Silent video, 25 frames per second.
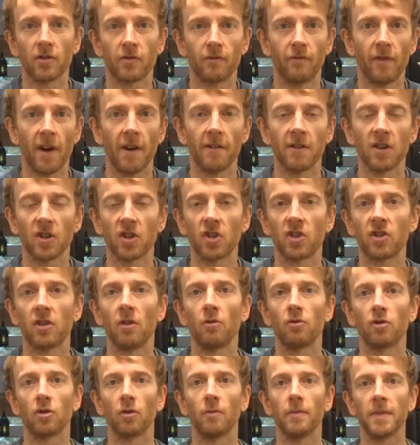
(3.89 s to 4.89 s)
various
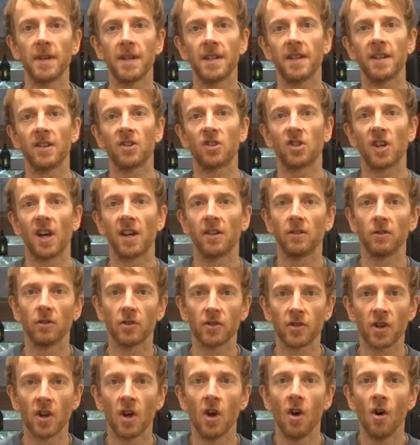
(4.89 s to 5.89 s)
social media
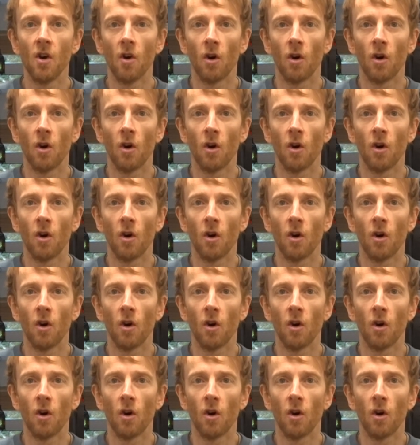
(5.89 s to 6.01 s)
channels